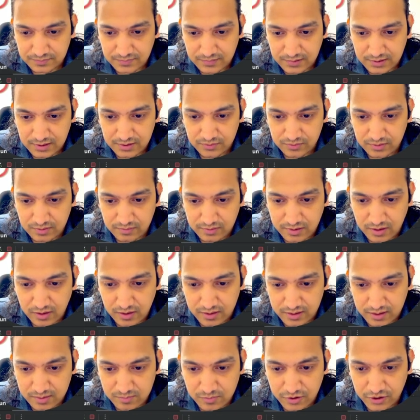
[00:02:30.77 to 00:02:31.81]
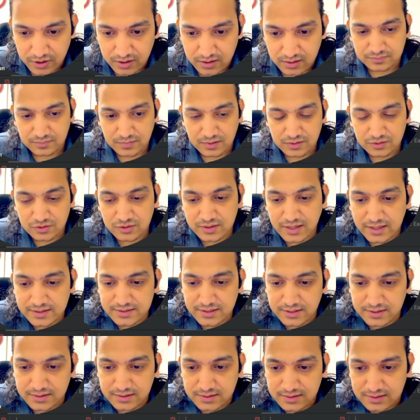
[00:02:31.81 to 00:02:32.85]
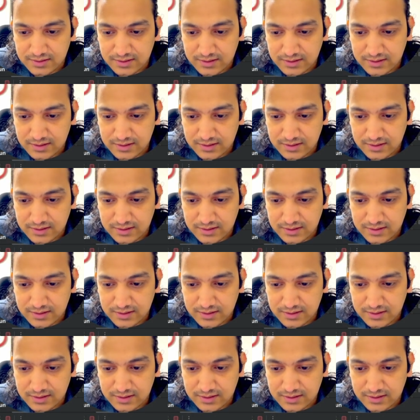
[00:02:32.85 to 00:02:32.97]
It will be order model. So that's it.